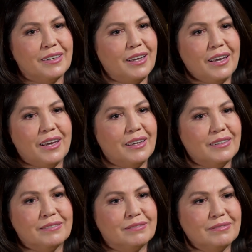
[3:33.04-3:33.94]
yeah,
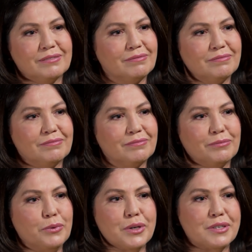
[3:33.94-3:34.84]

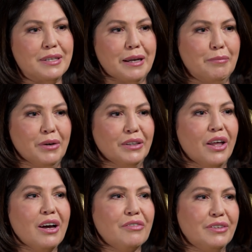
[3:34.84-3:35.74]
worst day of my
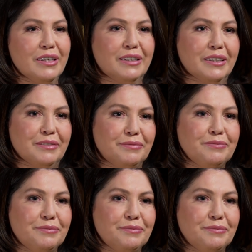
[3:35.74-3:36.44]
life nearly.